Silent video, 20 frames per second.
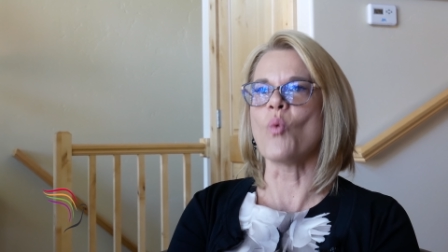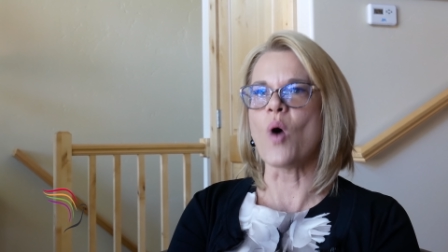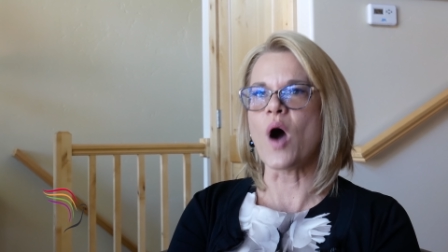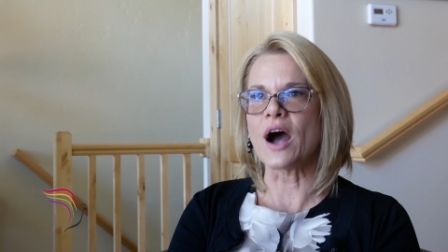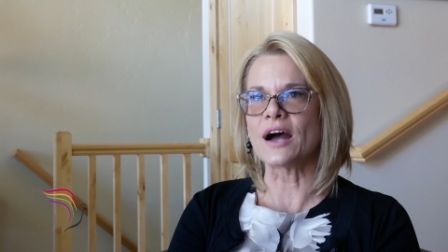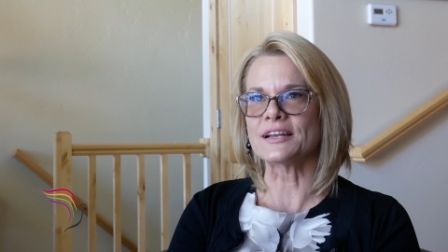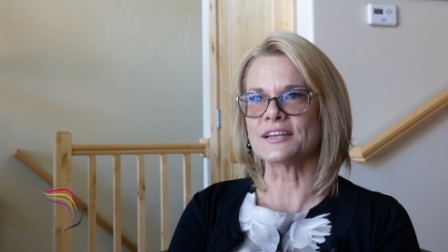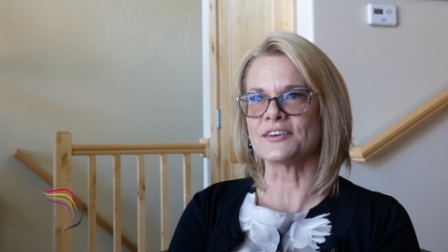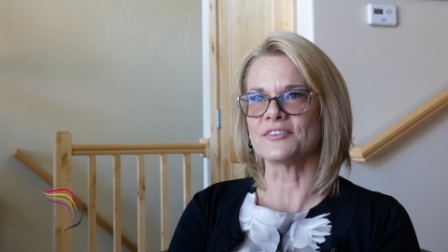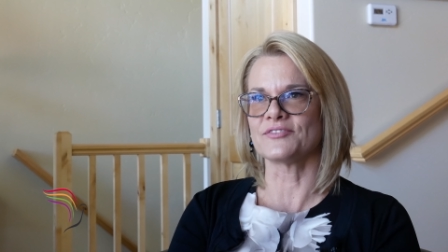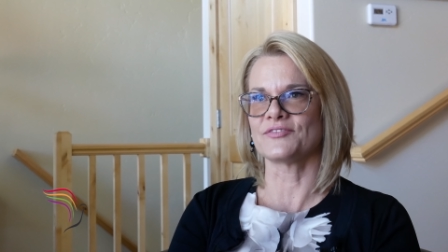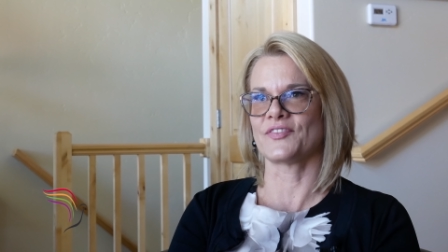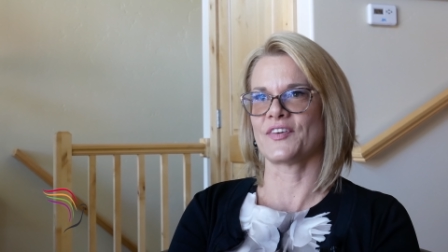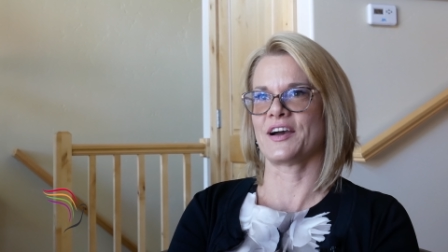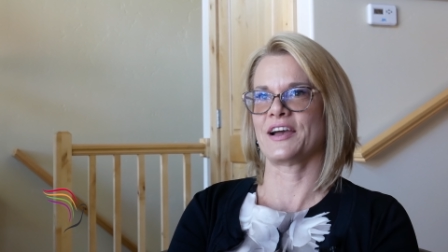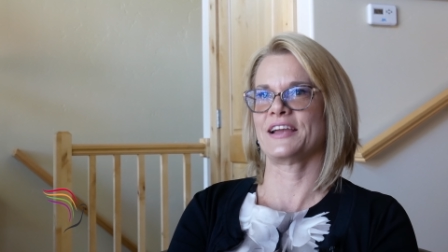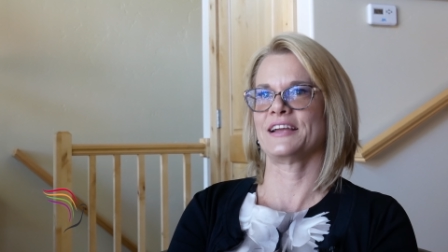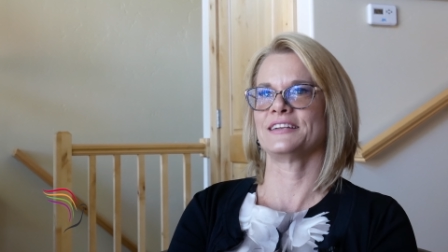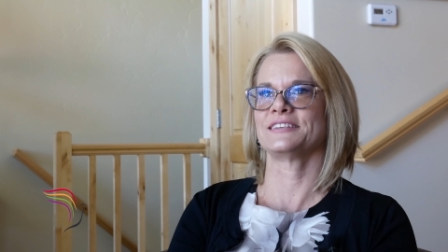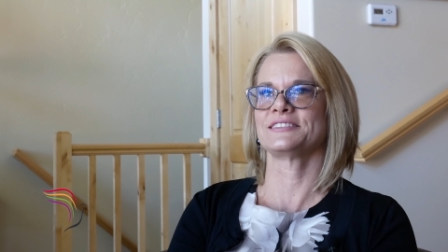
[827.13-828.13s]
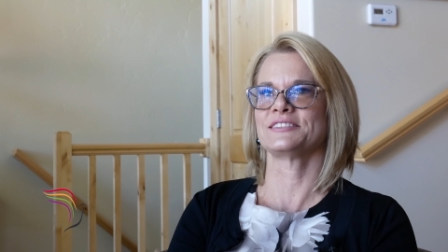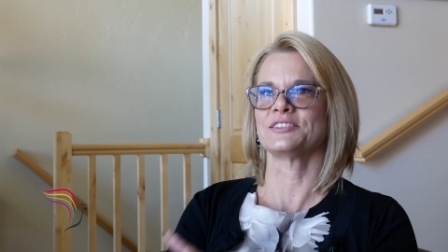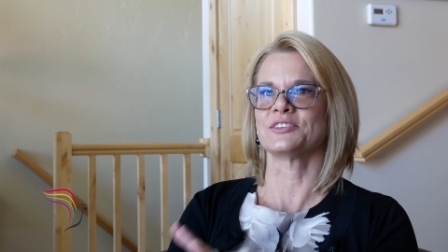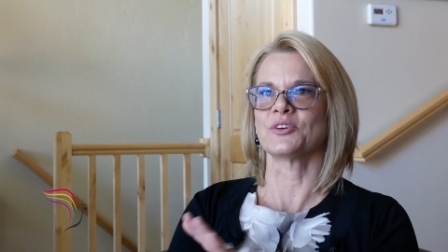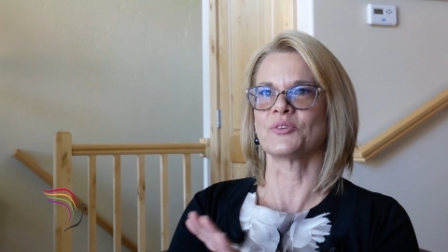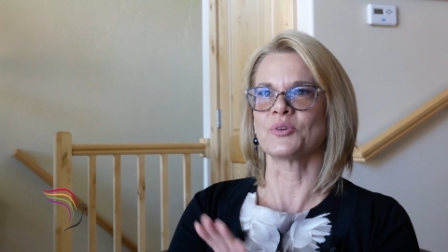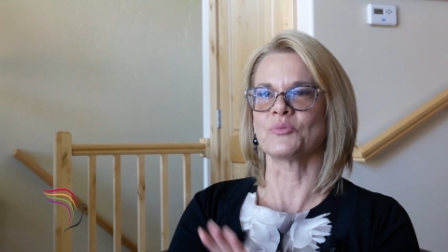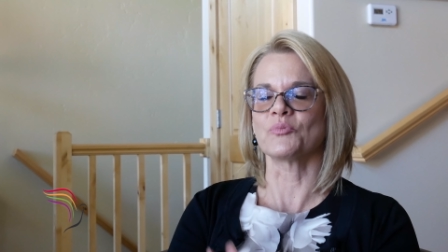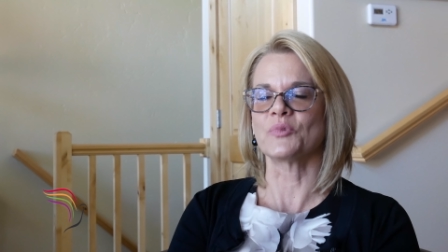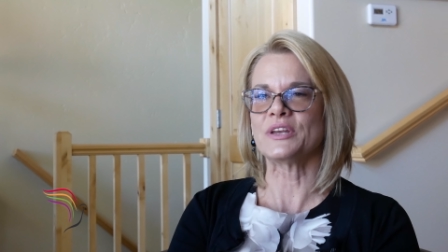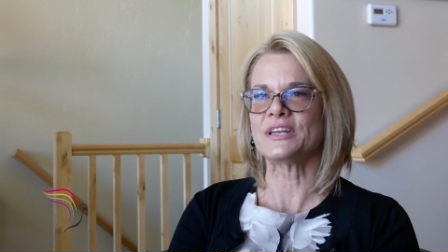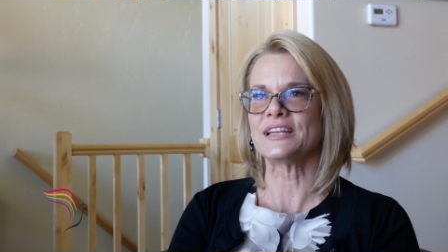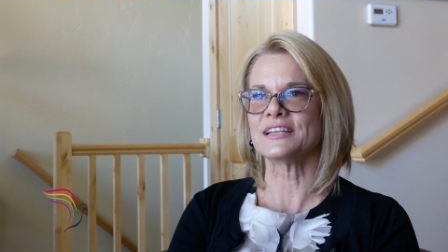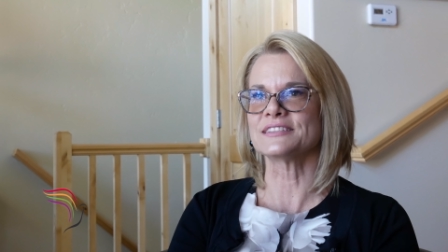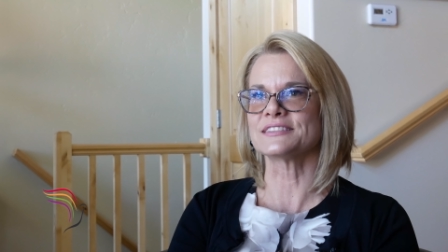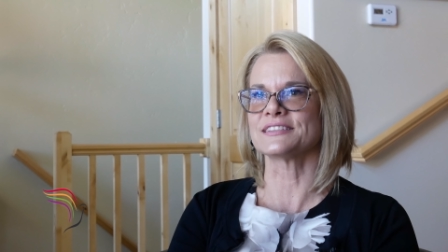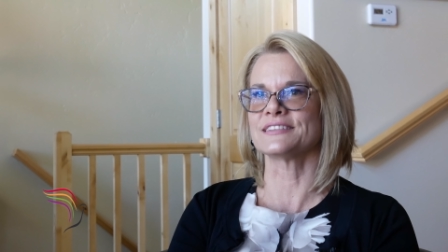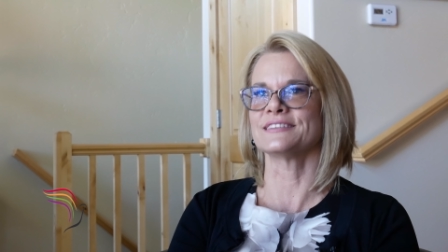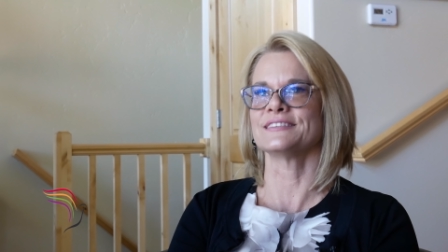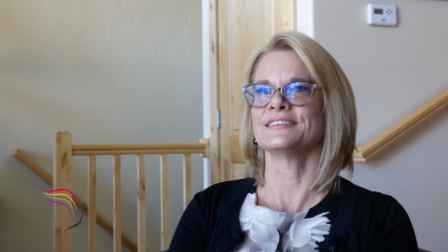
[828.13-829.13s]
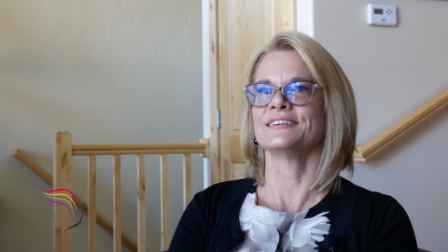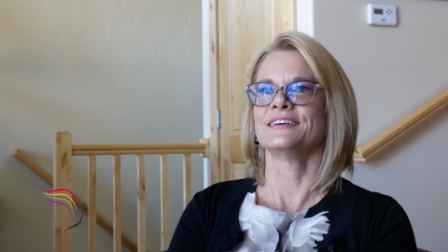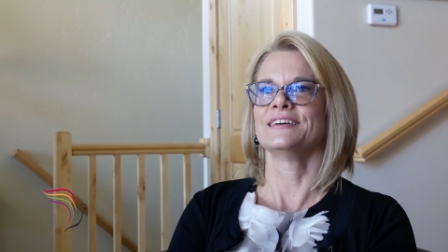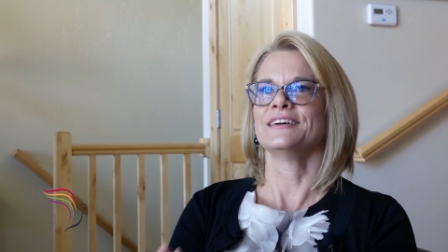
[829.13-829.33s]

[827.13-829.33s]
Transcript: want a fight, you know, and we need to,